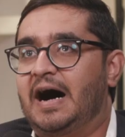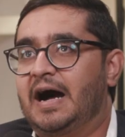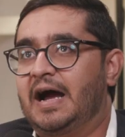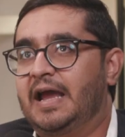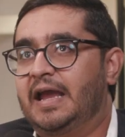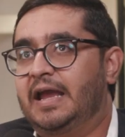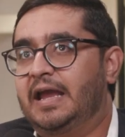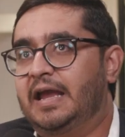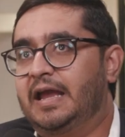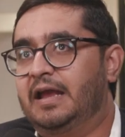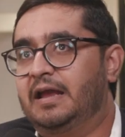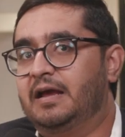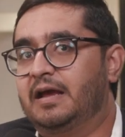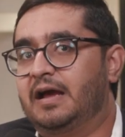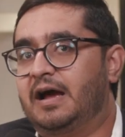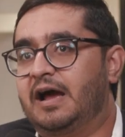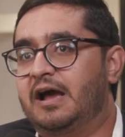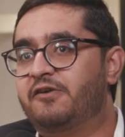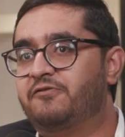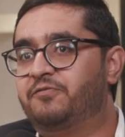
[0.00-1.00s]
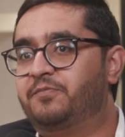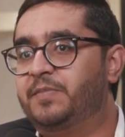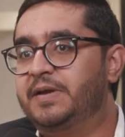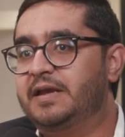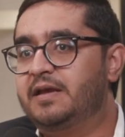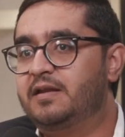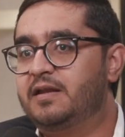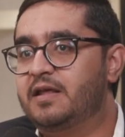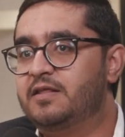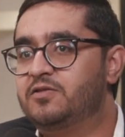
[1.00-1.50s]
I've
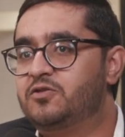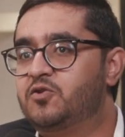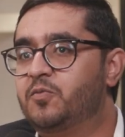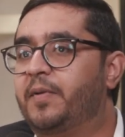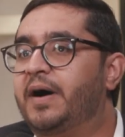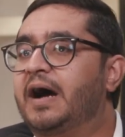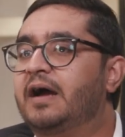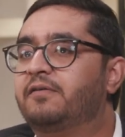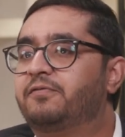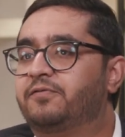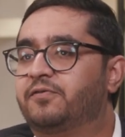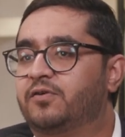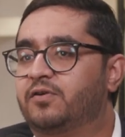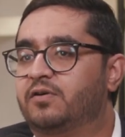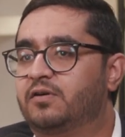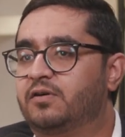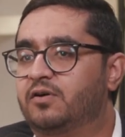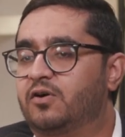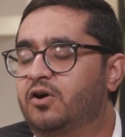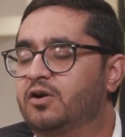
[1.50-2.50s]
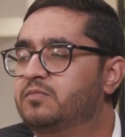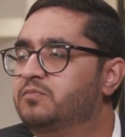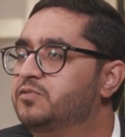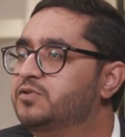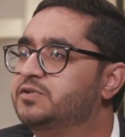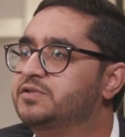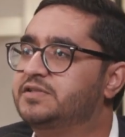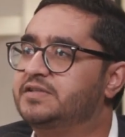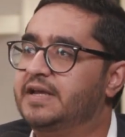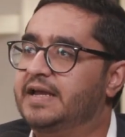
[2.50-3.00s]
been in Dubai for
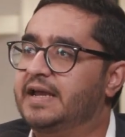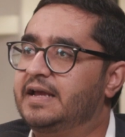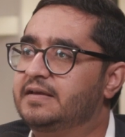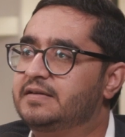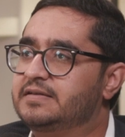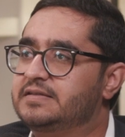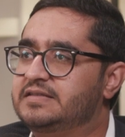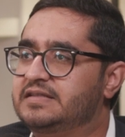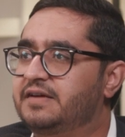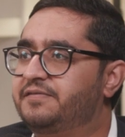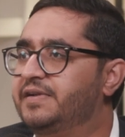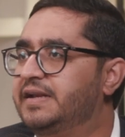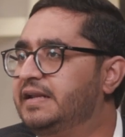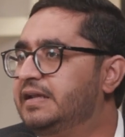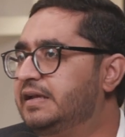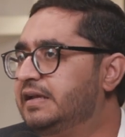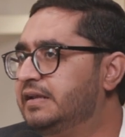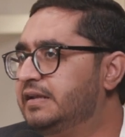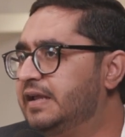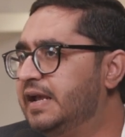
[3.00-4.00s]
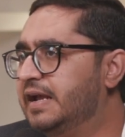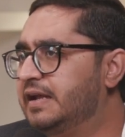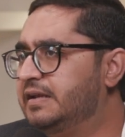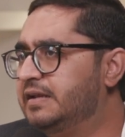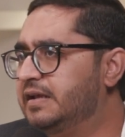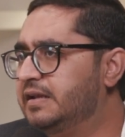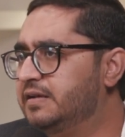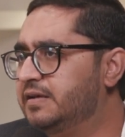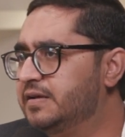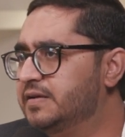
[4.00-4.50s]
almost 17,
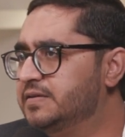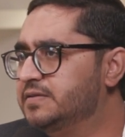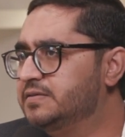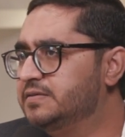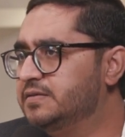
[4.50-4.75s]
18 years.